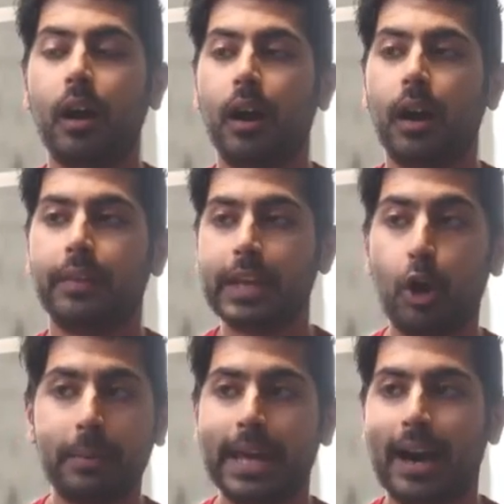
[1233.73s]
the
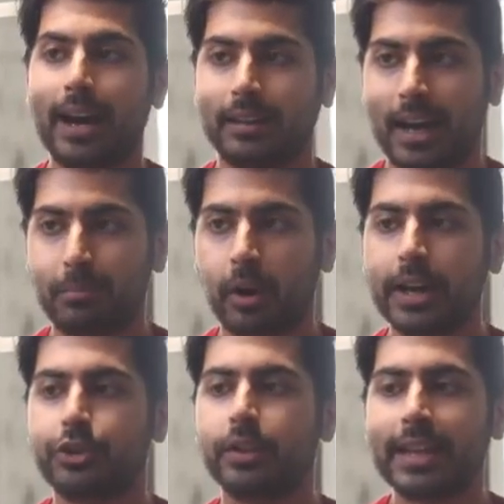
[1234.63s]
OpenAI
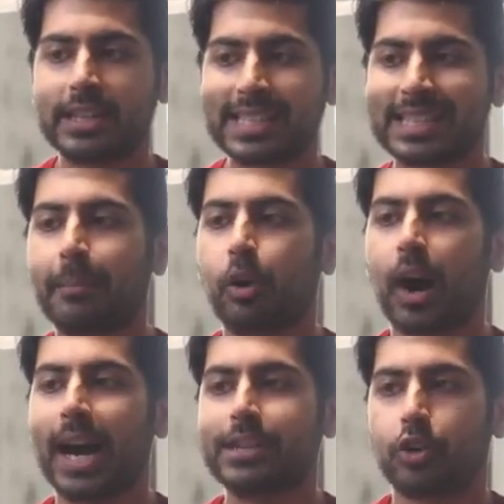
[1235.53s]
library to then
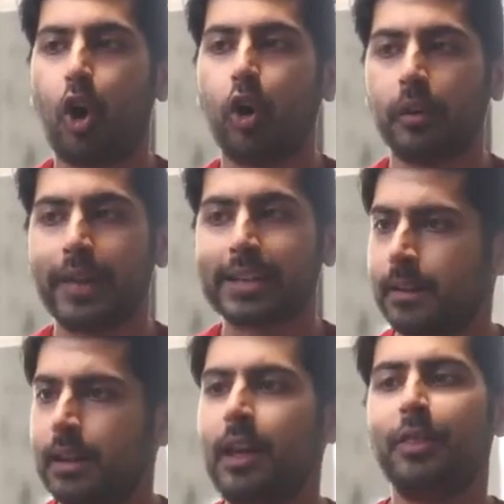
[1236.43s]
summarize all of that.
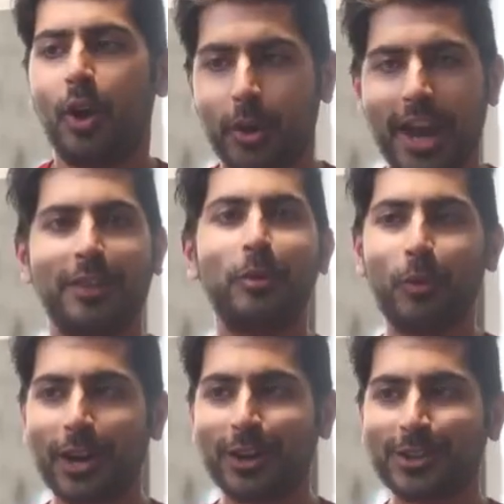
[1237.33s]
Okay, the
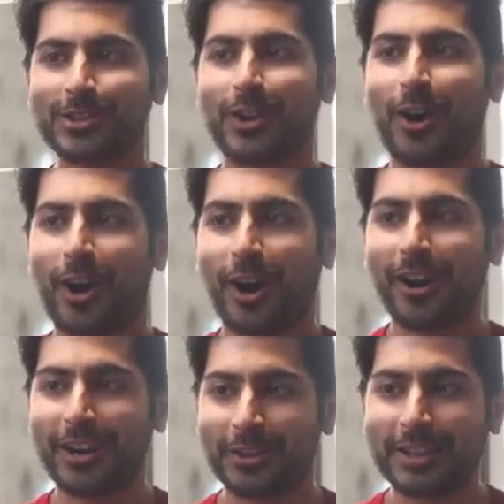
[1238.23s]
winners are,
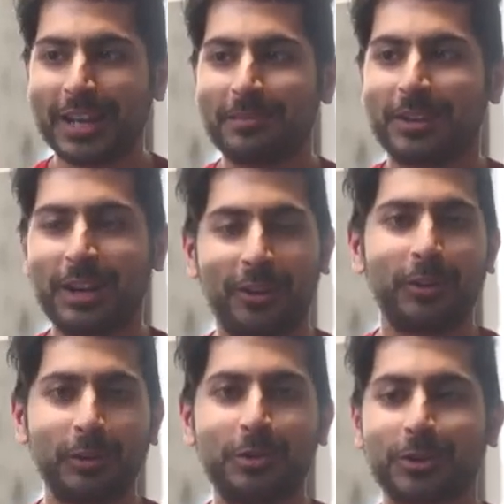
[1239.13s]
here are the teams and here are
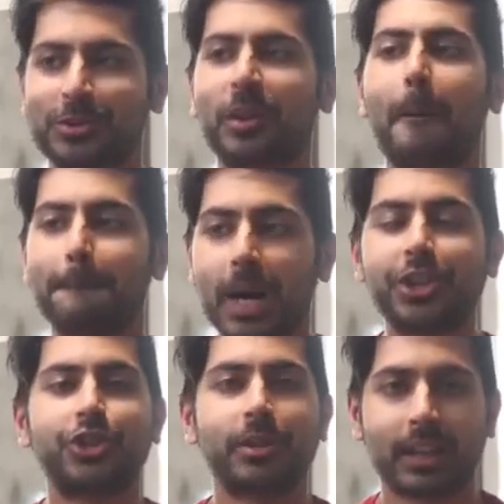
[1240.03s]
the losers.
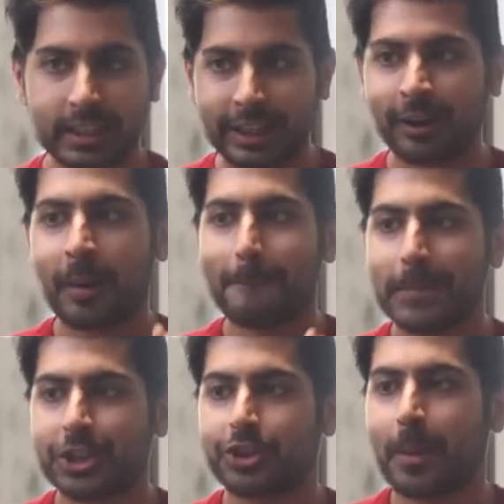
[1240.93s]
Much cleaner,
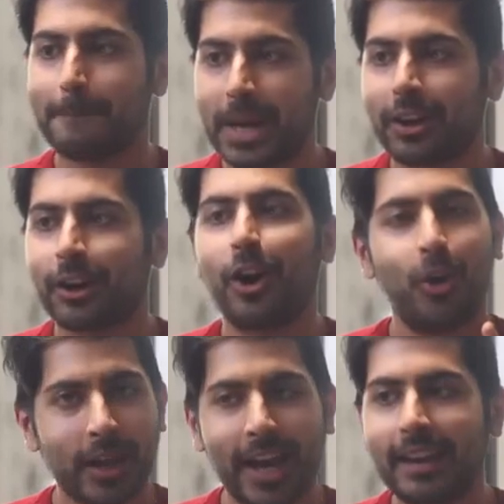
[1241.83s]
much better.
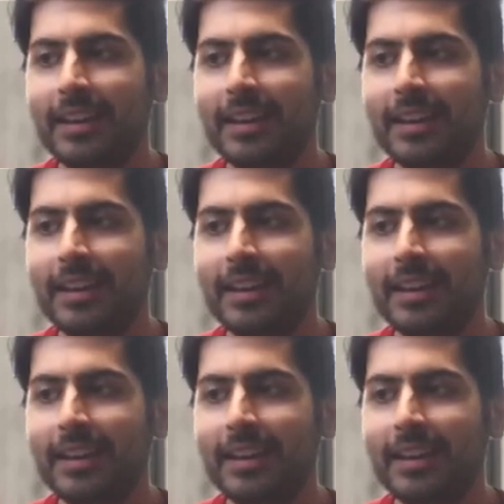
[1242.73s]
Okay,